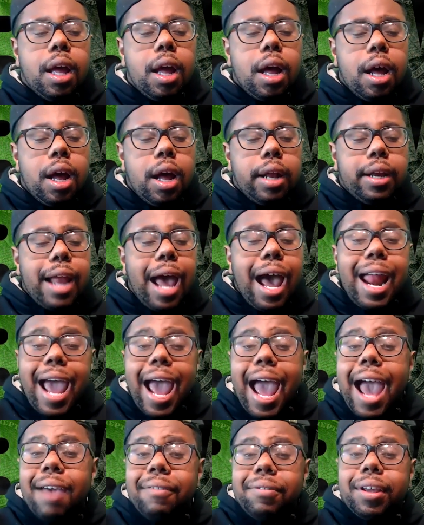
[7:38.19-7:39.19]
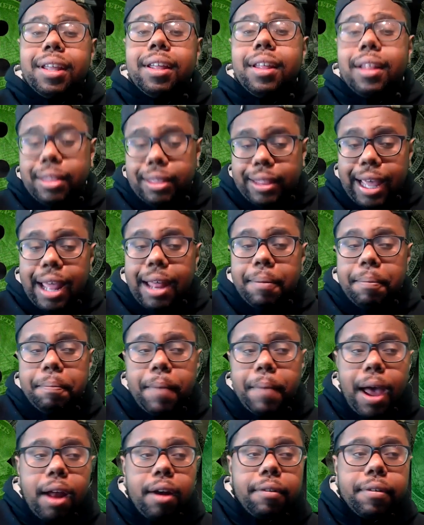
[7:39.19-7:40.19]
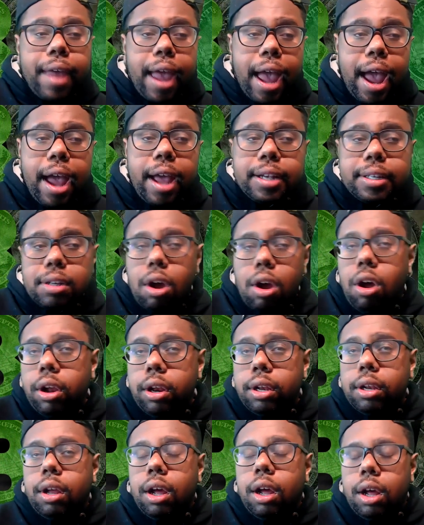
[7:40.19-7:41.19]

not having that amount of cash on